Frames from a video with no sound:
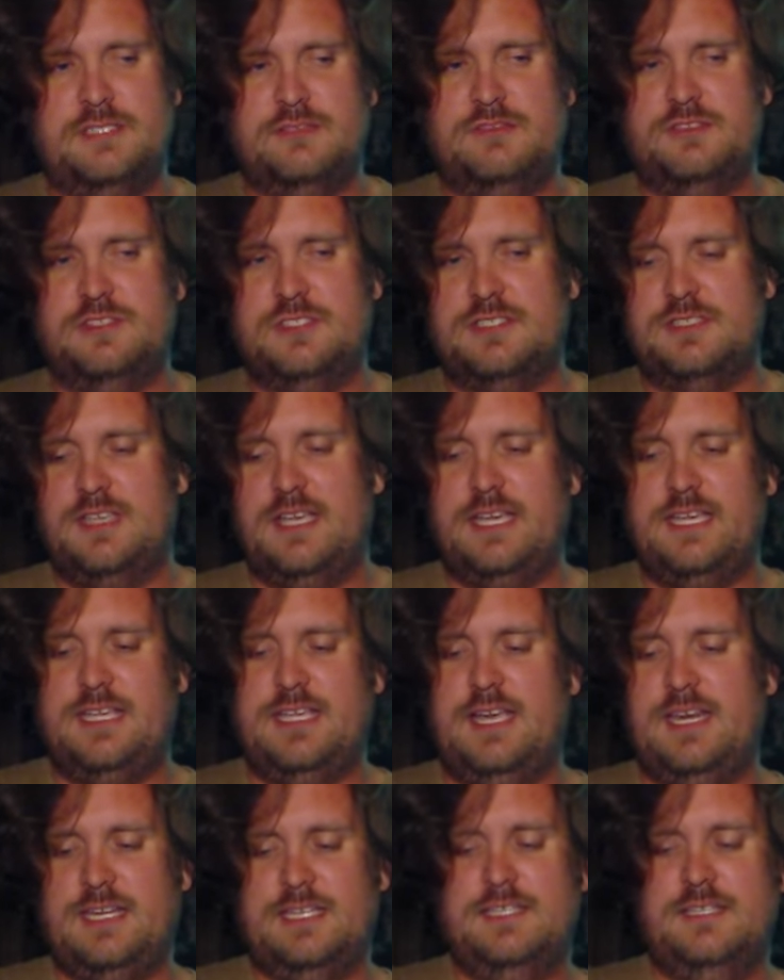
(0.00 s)
and just like
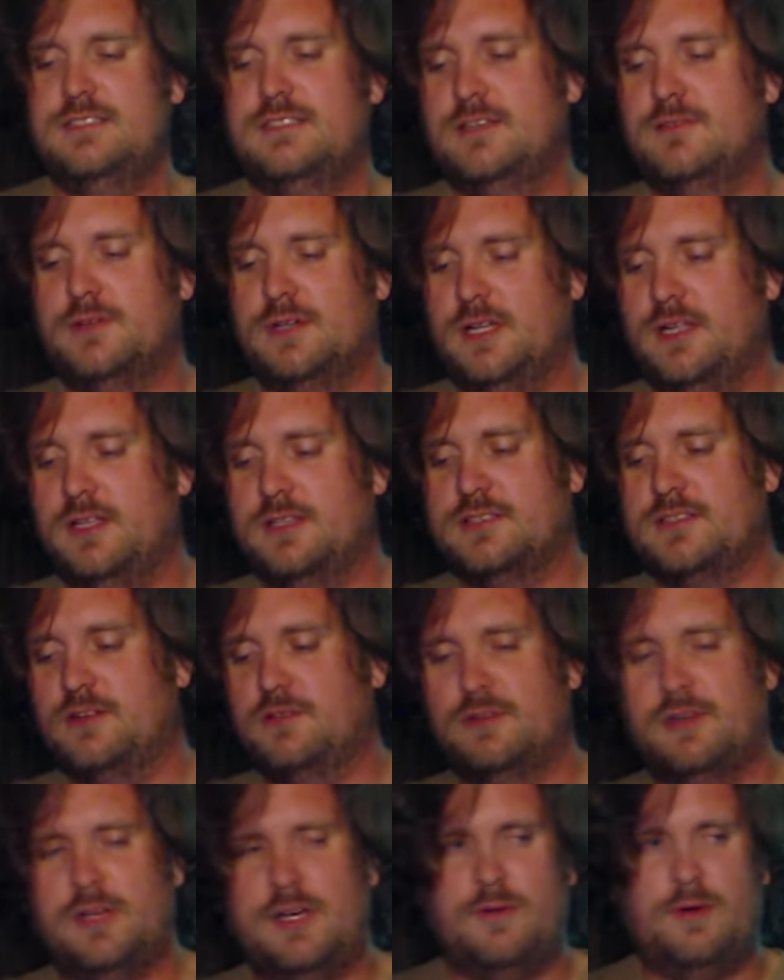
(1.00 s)
kind of see what all is
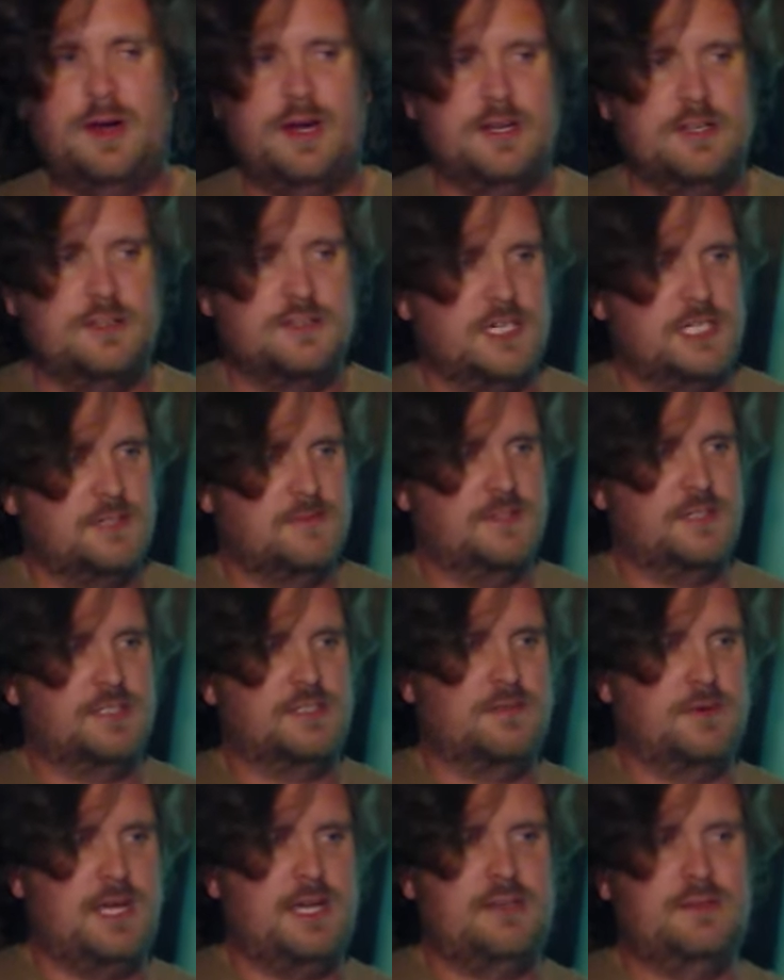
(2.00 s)
going on. Why are you trying to f the
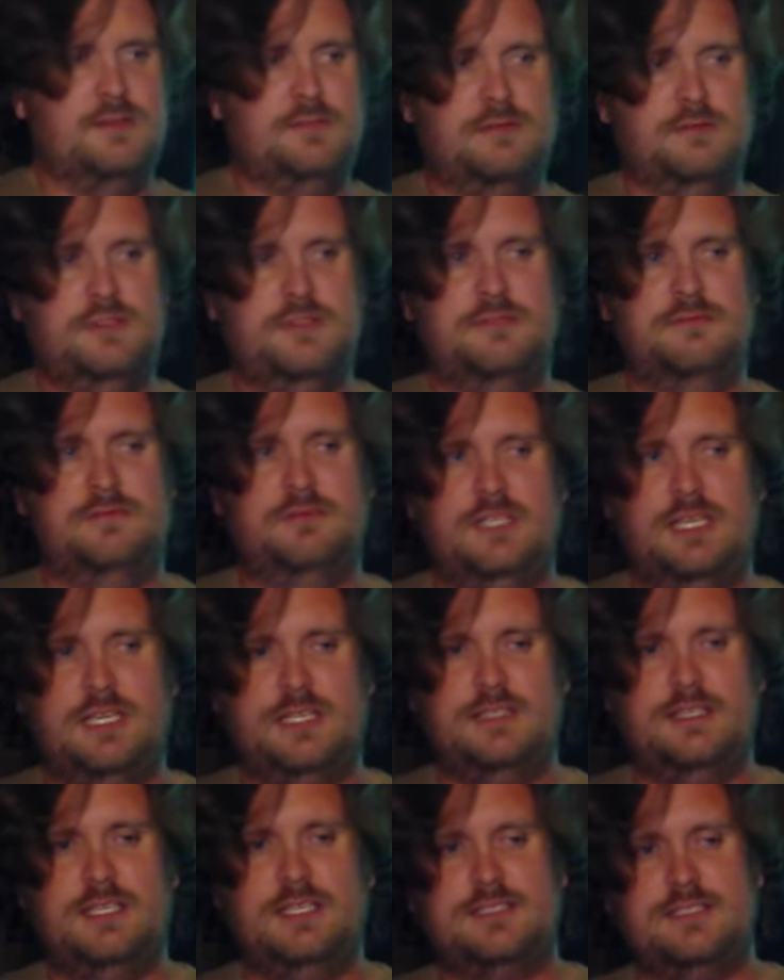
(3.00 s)
raccoon, dude? Like
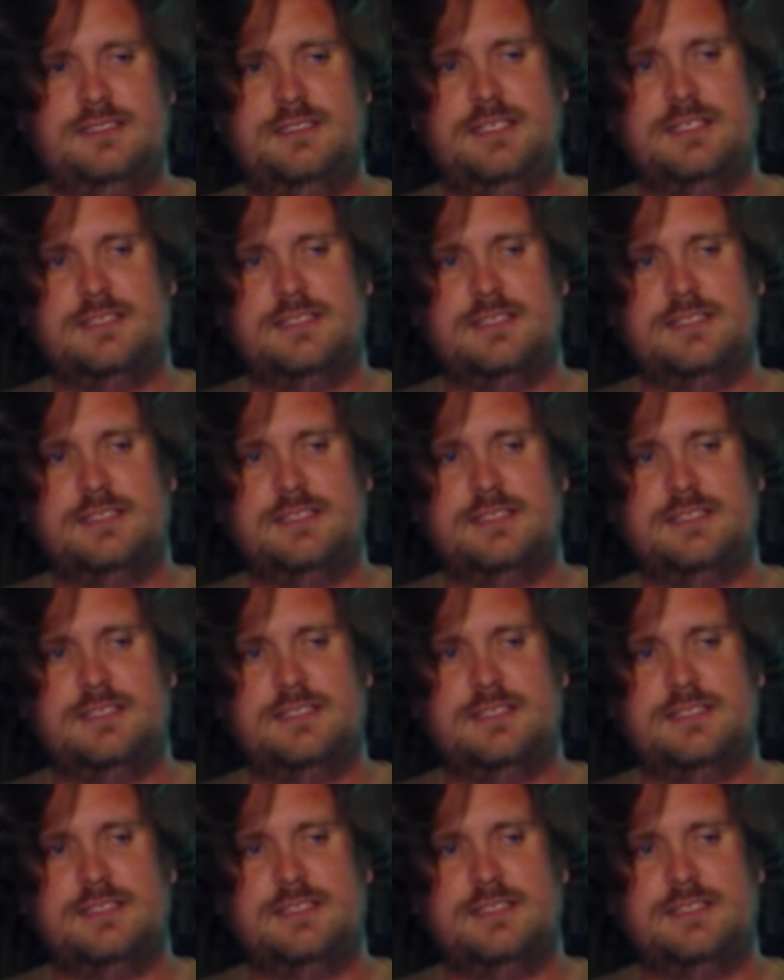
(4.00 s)
that's